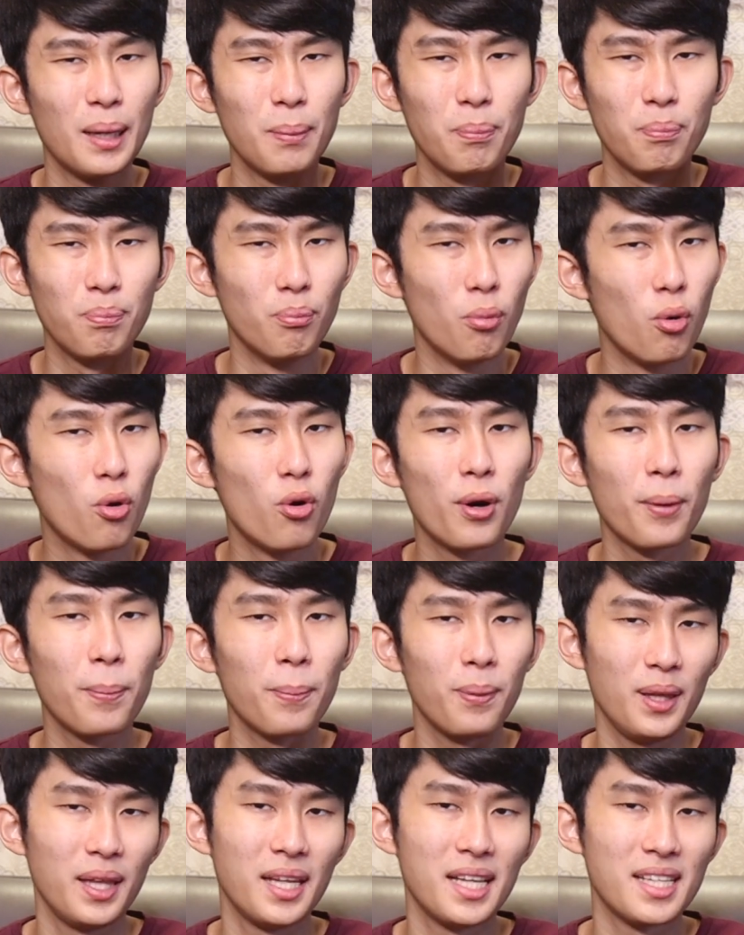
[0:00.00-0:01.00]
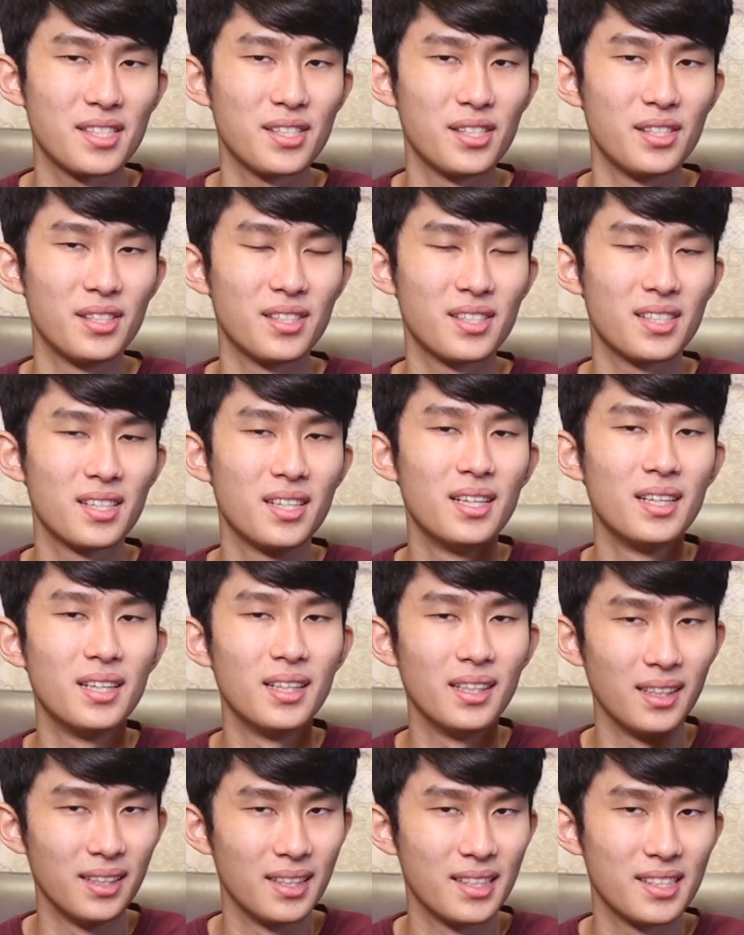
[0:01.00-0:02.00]
a more pleasant
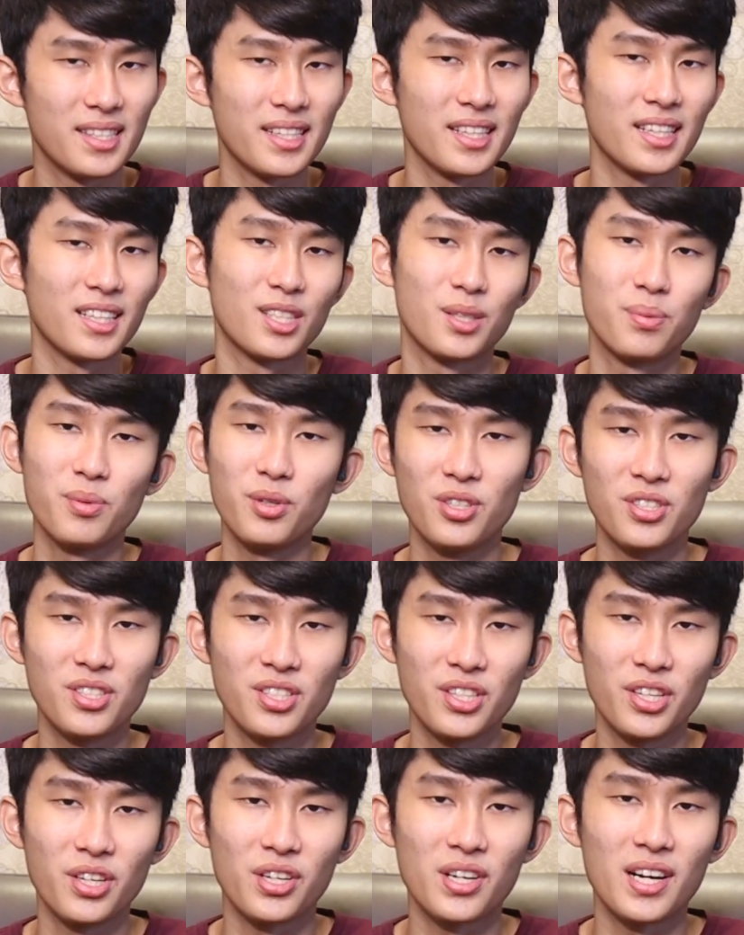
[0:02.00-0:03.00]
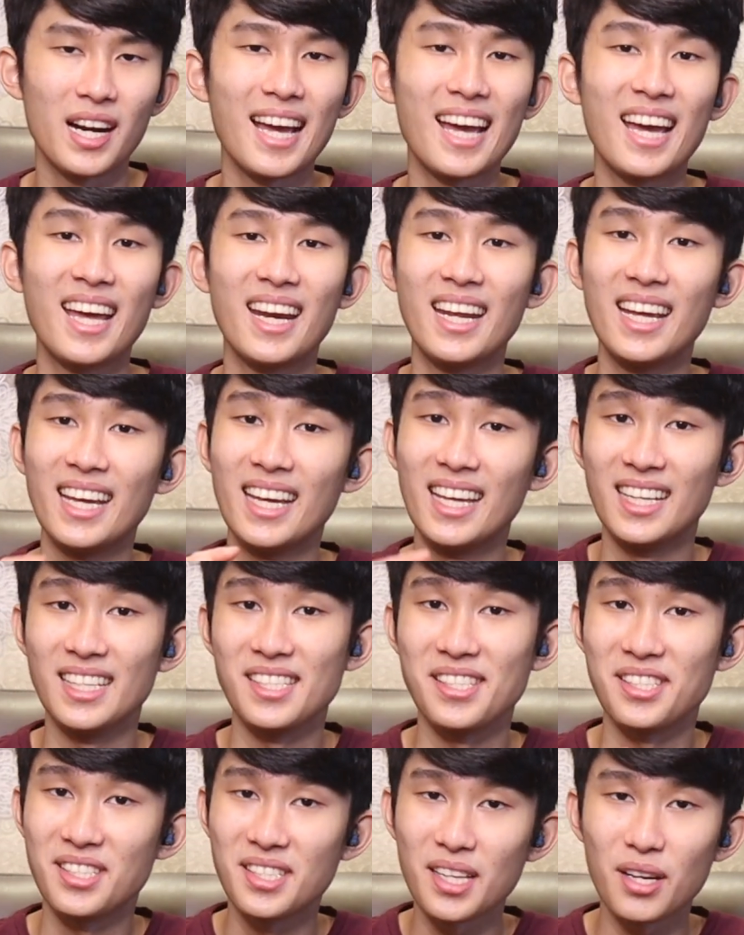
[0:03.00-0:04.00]
listening experience here, and it
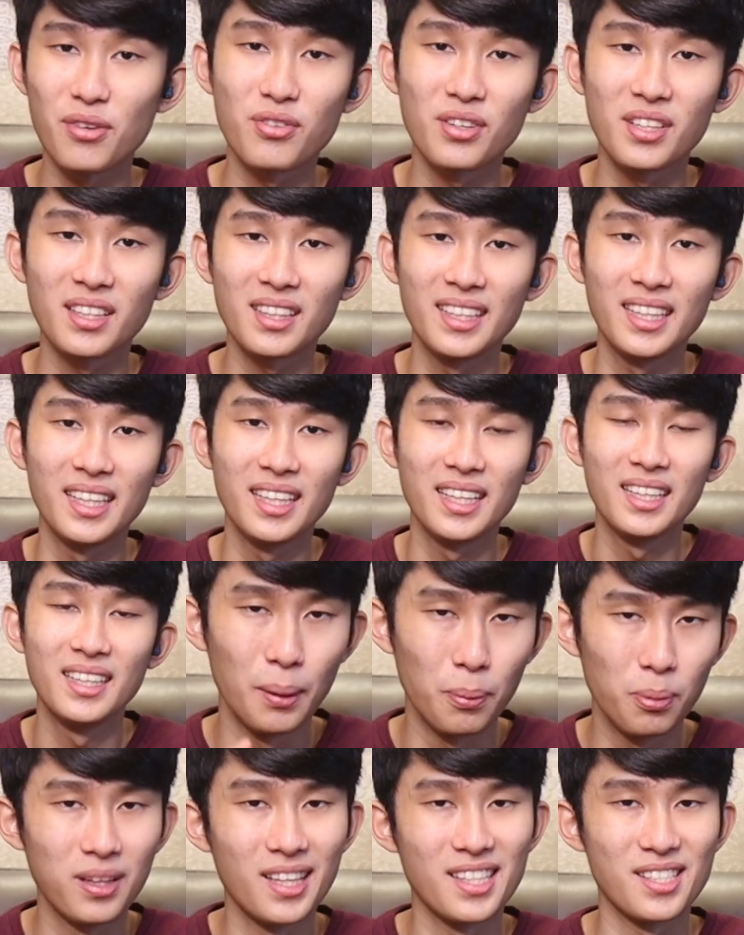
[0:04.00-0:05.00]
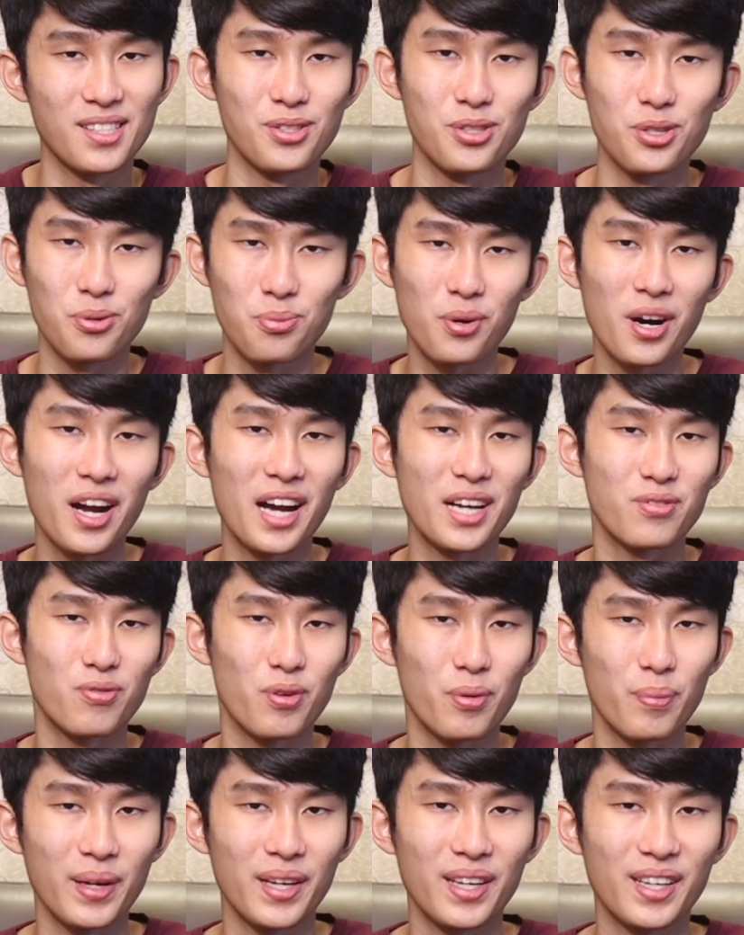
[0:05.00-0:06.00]
is definitely a pleasant surprise for
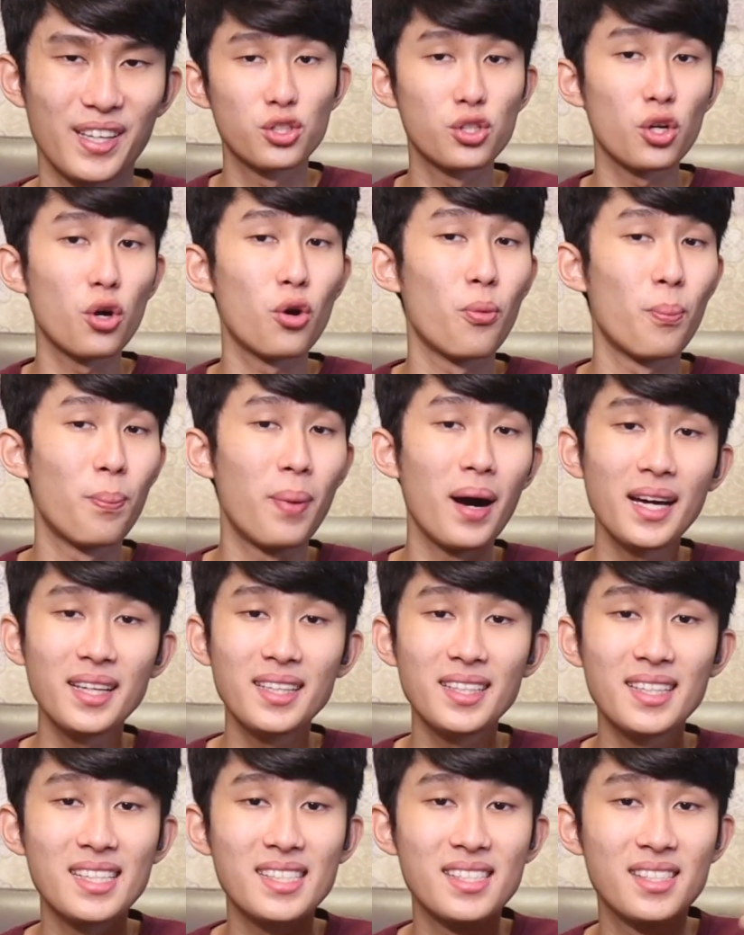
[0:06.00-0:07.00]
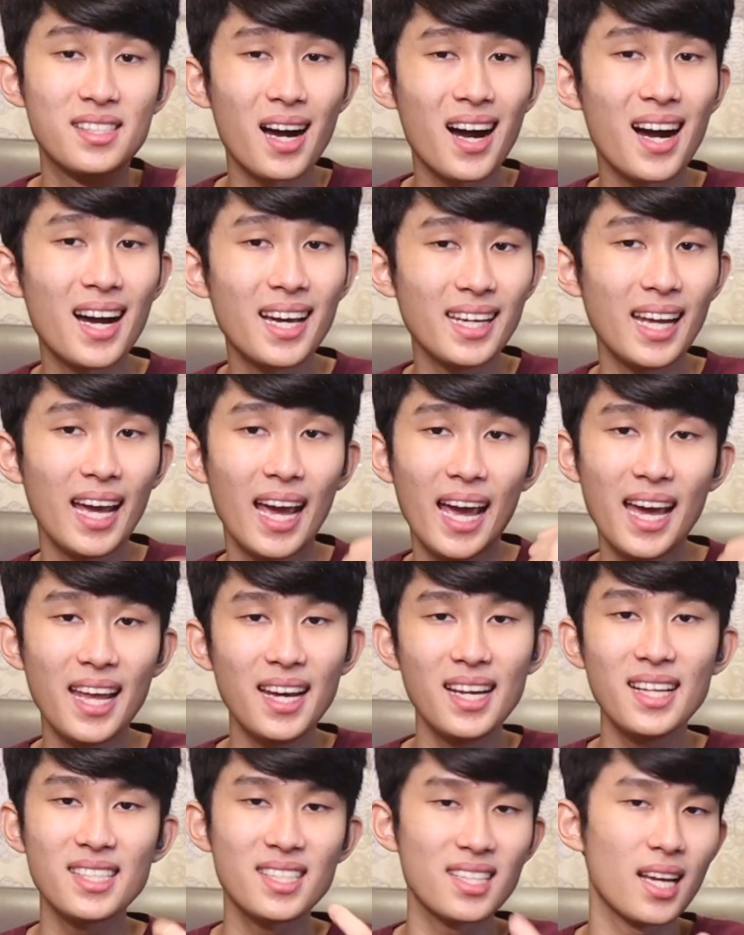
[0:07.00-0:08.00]
me. So by the design and
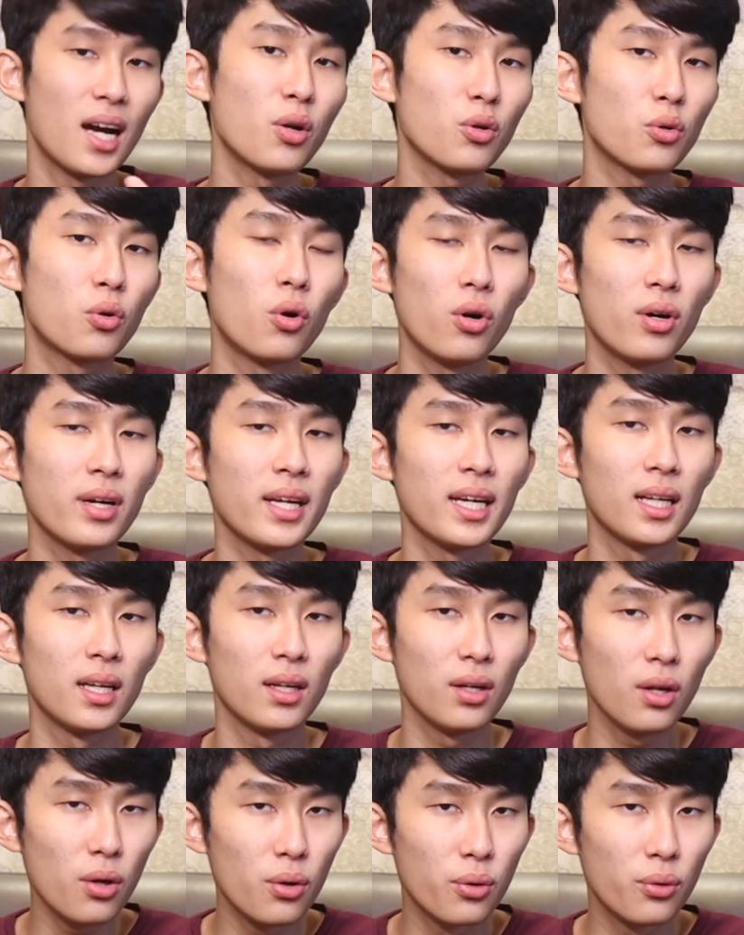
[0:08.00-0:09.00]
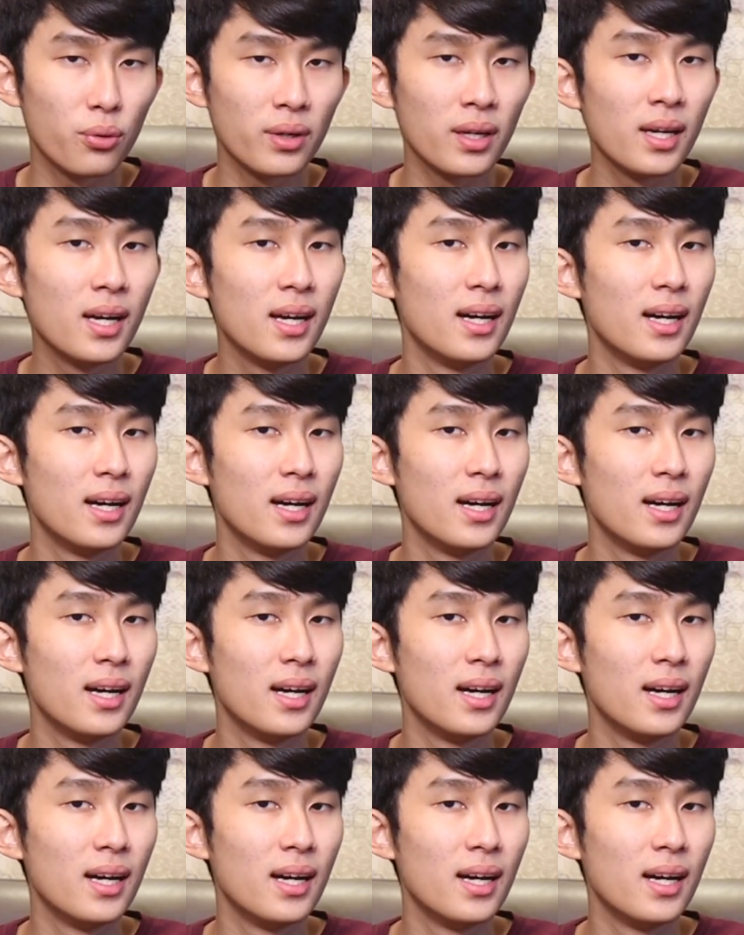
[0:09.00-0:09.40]
the sound quality alone,